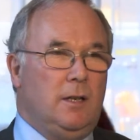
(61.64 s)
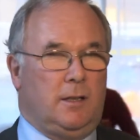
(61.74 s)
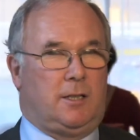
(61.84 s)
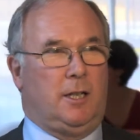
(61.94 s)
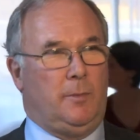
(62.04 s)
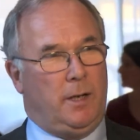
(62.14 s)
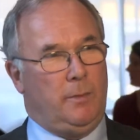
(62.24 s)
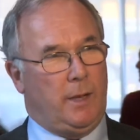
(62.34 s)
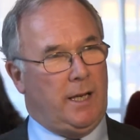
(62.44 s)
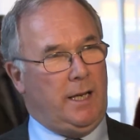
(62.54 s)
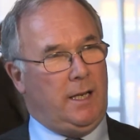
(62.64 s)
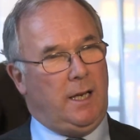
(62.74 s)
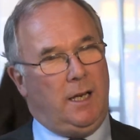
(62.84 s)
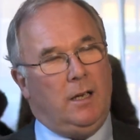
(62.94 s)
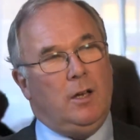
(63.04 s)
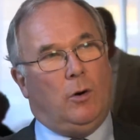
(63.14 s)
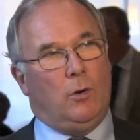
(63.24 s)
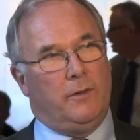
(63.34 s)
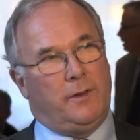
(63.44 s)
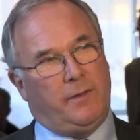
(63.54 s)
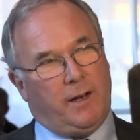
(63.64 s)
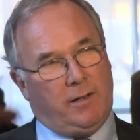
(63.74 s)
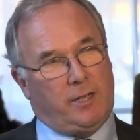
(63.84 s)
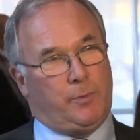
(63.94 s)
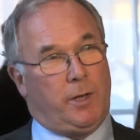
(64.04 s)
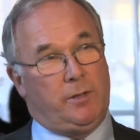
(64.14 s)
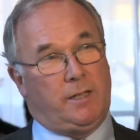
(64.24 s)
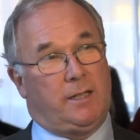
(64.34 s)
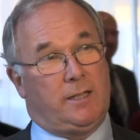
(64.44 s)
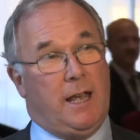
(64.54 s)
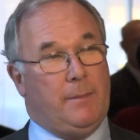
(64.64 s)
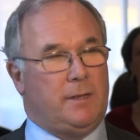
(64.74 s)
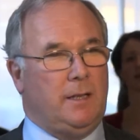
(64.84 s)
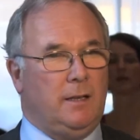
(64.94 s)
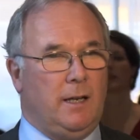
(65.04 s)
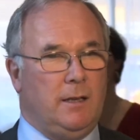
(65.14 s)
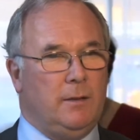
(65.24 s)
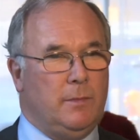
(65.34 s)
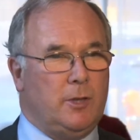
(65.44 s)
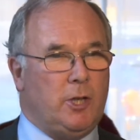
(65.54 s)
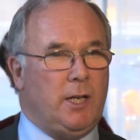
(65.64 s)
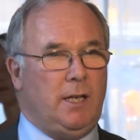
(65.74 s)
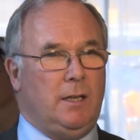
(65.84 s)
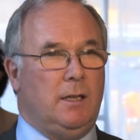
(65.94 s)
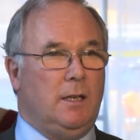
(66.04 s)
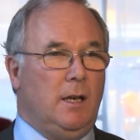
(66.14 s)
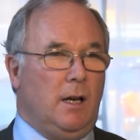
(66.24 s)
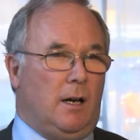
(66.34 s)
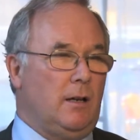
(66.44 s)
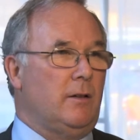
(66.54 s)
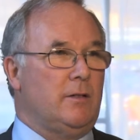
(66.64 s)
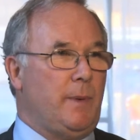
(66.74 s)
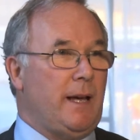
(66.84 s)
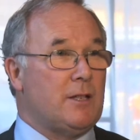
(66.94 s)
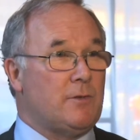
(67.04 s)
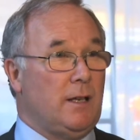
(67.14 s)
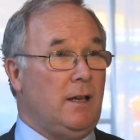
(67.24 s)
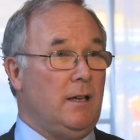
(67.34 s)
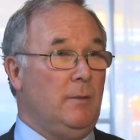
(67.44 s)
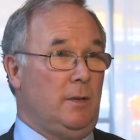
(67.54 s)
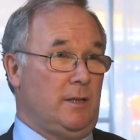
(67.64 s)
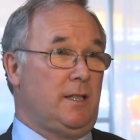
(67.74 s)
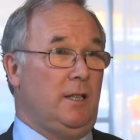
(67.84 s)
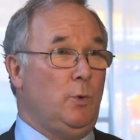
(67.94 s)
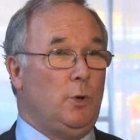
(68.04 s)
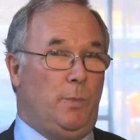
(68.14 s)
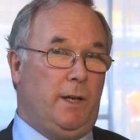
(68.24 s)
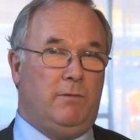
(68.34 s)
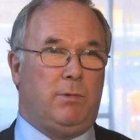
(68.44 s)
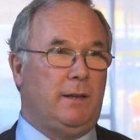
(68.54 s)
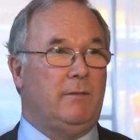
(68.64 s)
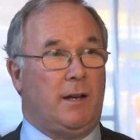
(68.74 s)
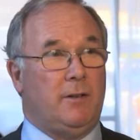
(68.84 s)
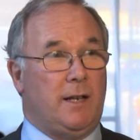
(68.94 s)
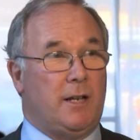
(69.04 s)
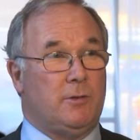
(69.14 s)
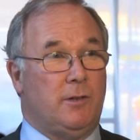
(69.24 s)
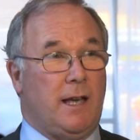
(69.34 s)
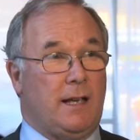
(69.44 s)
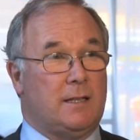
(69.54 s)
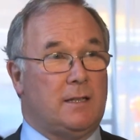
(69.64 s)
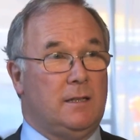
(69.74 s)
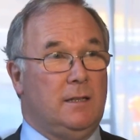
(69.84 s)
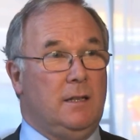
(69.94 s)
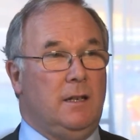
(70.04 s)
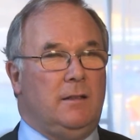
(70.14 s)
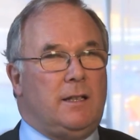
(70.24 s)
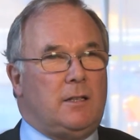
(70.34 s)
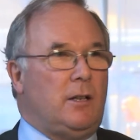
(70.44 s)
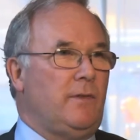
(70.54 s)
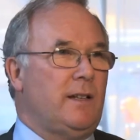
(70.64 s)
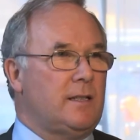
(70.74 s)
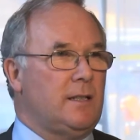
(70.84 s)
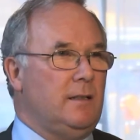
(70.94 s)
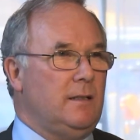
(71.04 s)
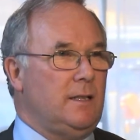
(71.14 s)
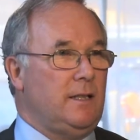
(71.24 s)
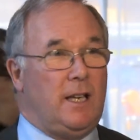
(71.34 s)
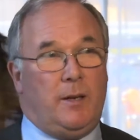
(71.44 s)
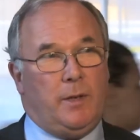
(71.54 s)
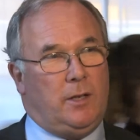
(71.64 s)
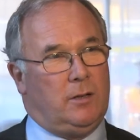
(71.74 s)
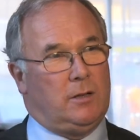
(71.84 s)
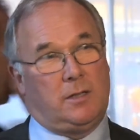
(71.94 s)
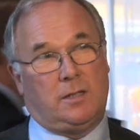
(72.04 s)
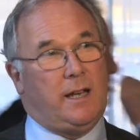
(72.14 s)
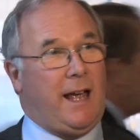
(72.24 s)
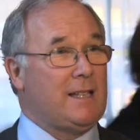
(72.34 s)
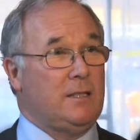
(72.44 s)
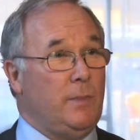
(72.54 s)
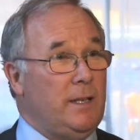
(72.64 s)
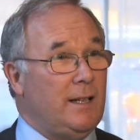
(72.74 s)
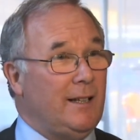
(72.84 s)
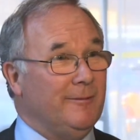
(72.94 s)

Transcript: the turbine blading, all of the various process steps in the machine are going to be as reliable as they would be when they run on natural gas. And there's a lot of uncertainty there because it hasn't been done.